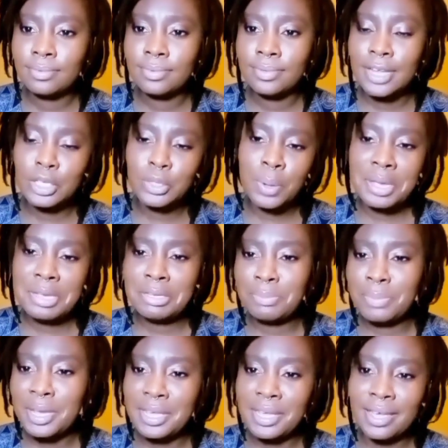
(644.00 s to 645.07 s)
That's why he's
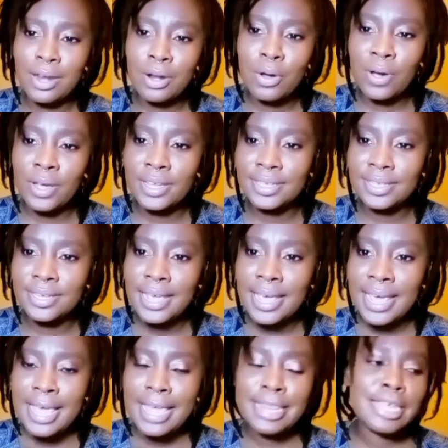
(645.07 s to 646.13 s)
making a noise.
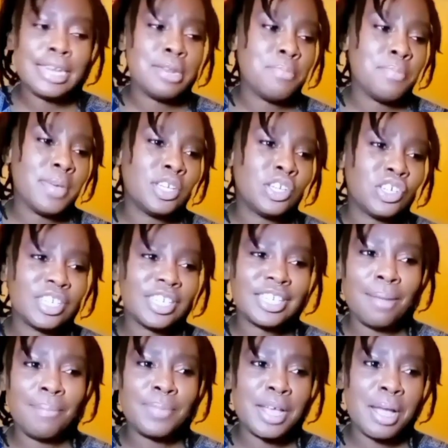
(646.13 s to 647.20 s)
And then he mentioned
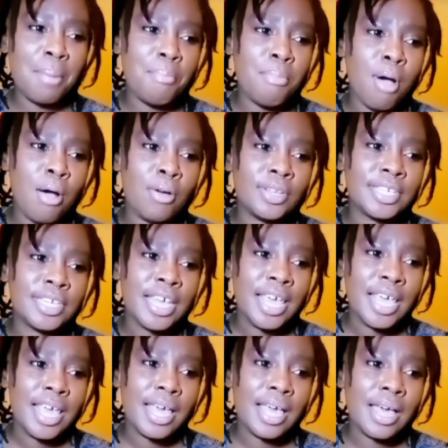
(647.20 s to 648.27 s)
something about
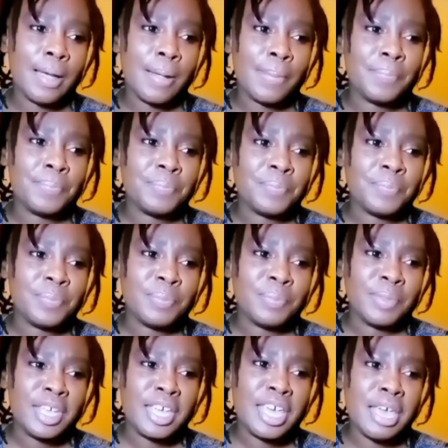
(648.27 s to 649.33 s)
um,
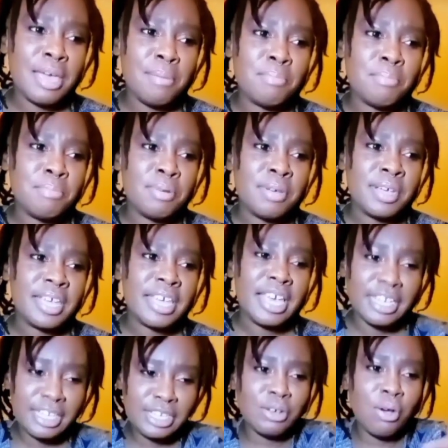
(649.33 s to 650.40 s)
him
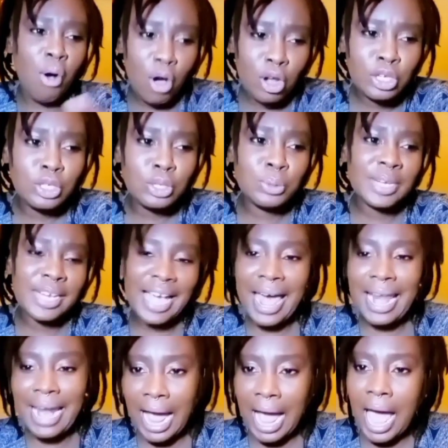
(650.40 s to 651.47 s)
getting onto
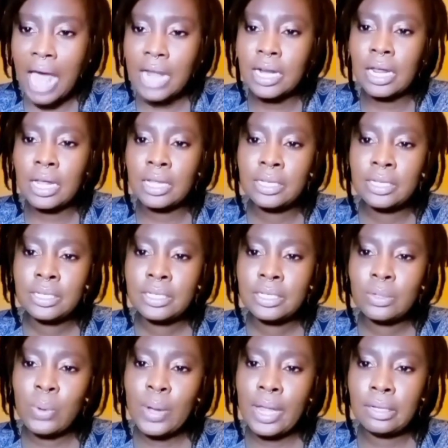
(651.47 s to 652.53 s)
Ikarakara.
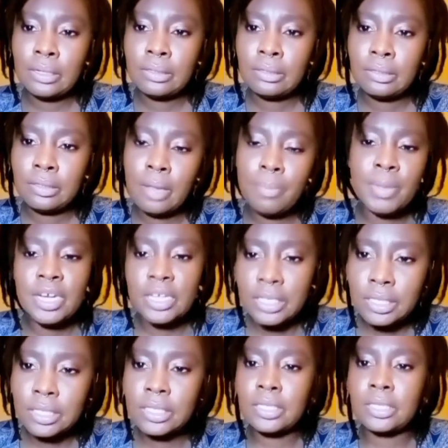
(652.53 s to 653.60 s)
Well, him and his
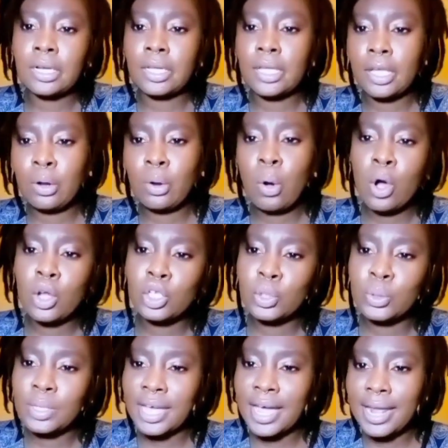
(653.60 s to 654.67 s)
sister getting
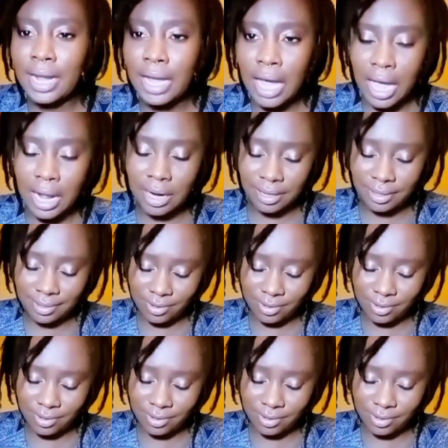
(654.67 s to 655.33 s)
onto Ikarakara.